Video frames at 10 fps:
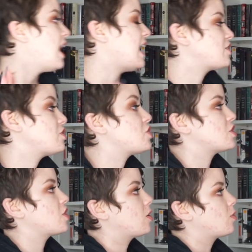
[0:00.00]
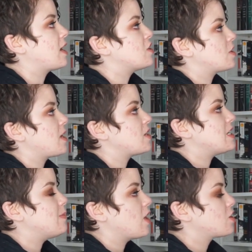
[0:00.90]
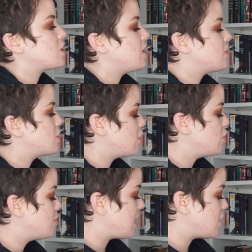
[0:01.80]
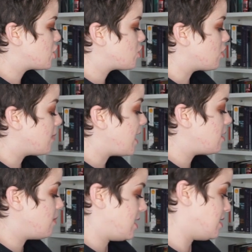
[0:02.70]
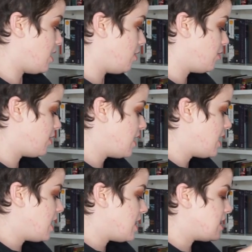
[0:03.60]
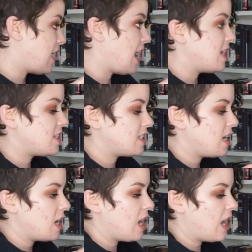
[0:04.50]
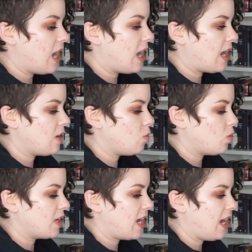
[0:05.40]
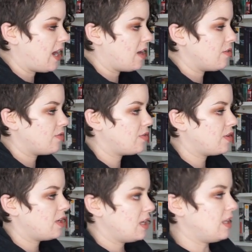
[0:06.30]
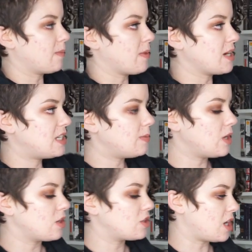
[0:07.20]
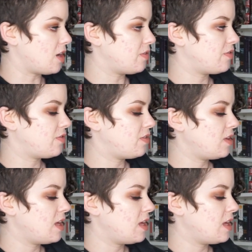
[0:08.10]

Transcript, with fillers: I actually just started arranging my TBR shelf to show you, but I just reminded myself that I want to have like my TBR shelf